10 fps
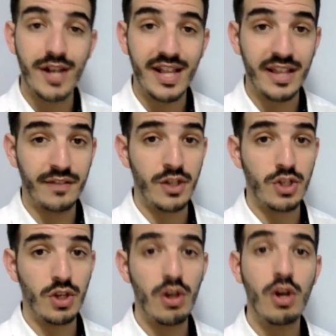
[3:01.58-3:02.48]
and
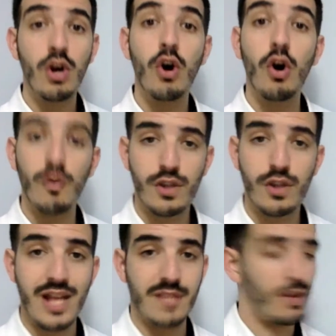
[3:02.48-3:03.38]
adventure over the
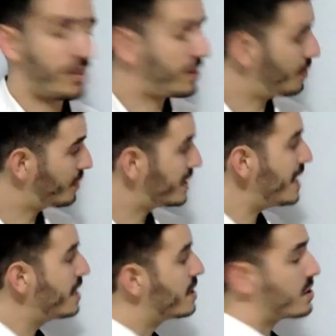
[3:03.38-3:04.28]
last month, okay?
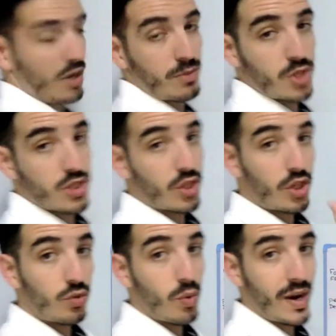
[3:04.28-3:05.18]
So I'm just gonna
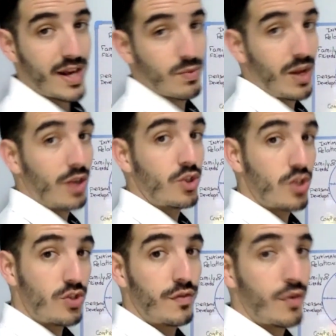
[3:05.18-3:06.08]
do one as well,
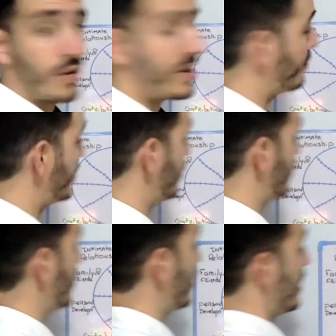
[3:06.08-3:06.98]
just to follow that with
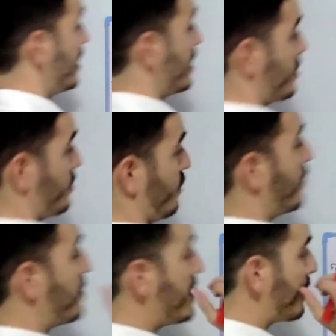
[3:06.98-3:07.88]
you. So
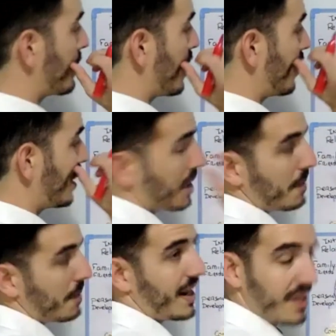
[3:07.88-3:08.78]
for me, I'm gonna think
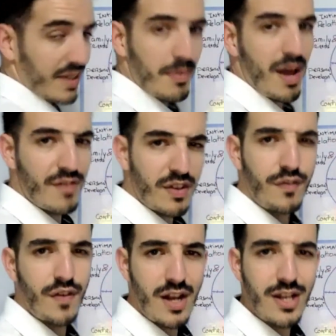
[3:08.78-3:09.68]
about it. I'm having
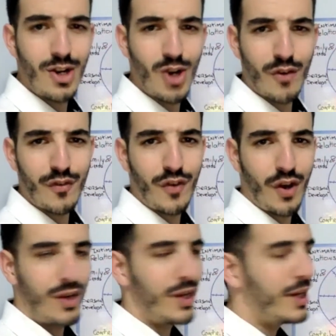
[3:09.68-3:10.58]
fairly a lot of fun,